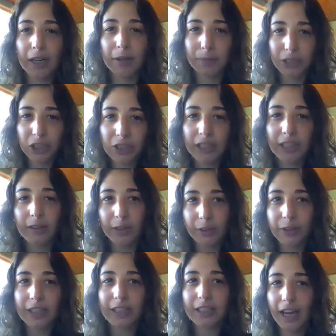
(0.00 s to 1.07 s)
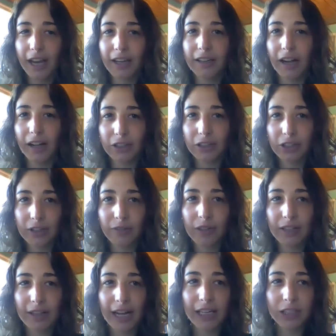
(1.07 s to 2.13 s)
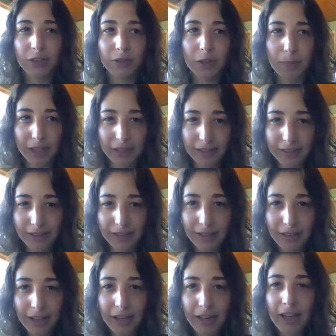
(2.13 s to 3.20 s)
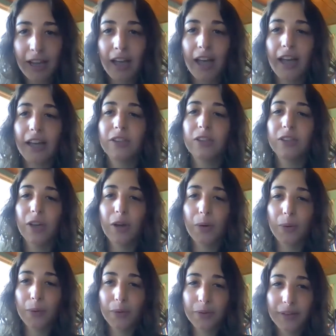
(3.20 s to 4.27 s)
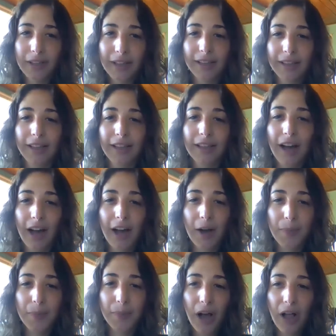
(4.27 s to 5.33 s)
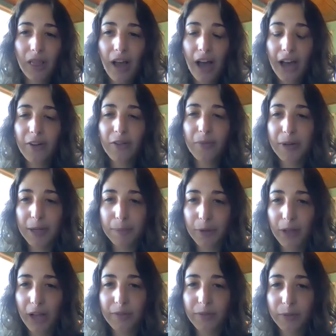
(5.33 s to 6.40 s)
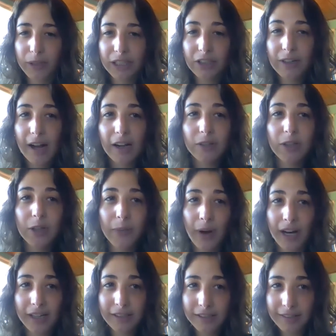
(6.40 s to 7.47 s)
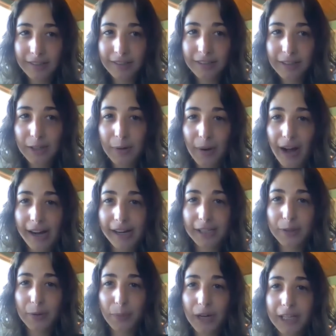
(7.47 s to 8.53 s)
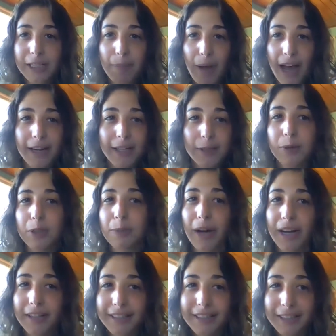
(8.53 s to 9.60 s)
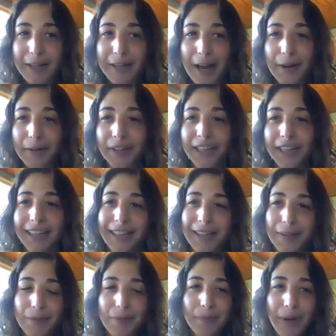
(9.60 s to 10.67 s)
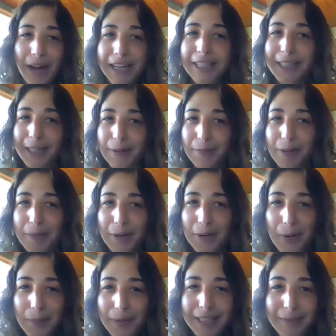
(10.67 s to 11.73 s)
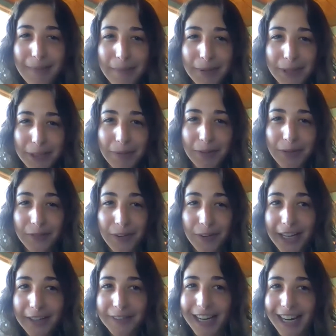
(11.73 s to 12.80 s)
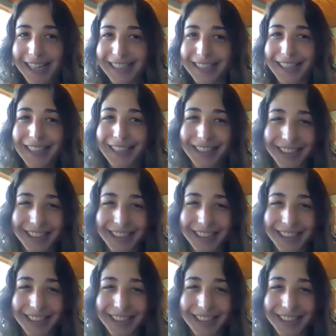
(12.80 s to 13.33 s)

on machine learning technology for the last few months. And so a lot of people have reached out to us to ask, what's Pana's response? Now, mind you, we've been open to members for 5 days.